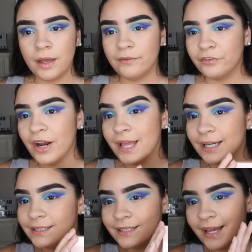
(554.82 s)
And for
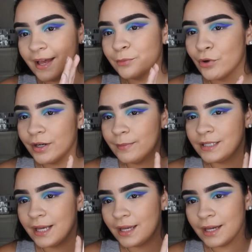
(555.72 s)
highlight today, I'm going to be
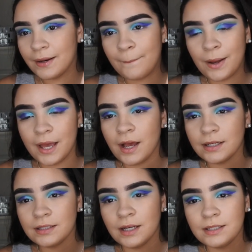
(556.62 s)
taking my
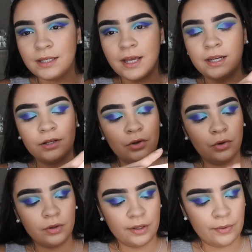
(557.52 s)
Anastasia and
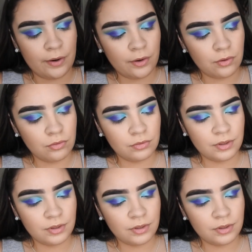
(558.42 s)
Nicole Guerriero,